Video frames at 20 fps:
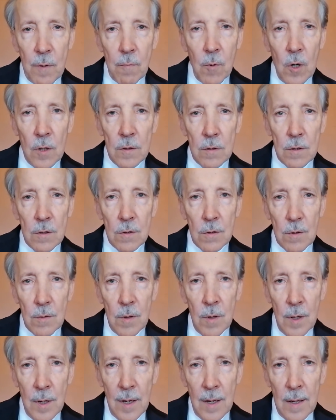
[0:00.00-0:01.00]
want to
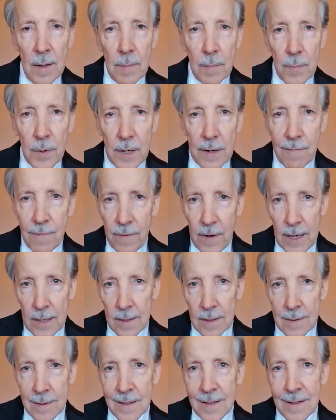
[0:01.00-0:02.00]

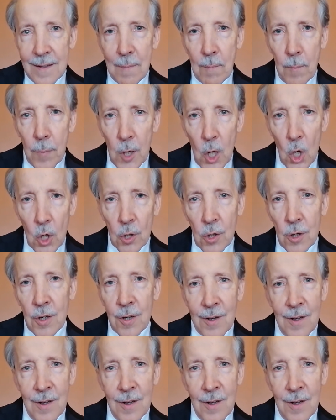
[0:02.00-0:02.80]
prevent, block